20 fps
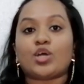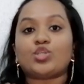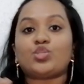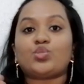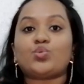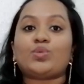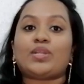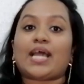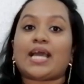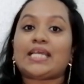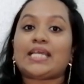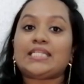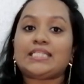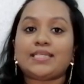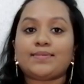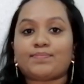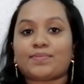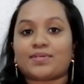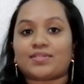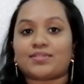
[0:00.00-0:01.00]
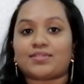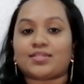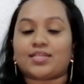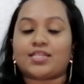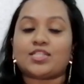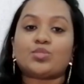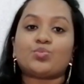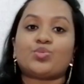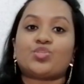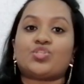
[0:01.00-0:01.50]
to 90%,
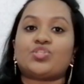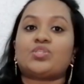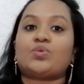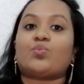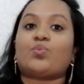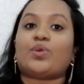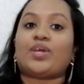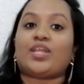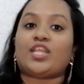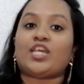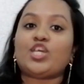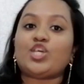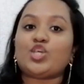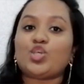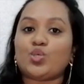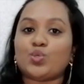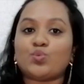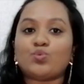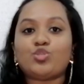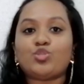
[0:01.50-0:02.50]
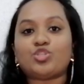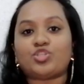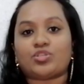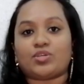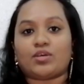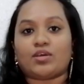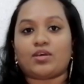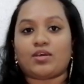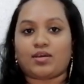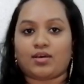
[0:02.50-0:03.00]
which is a very huge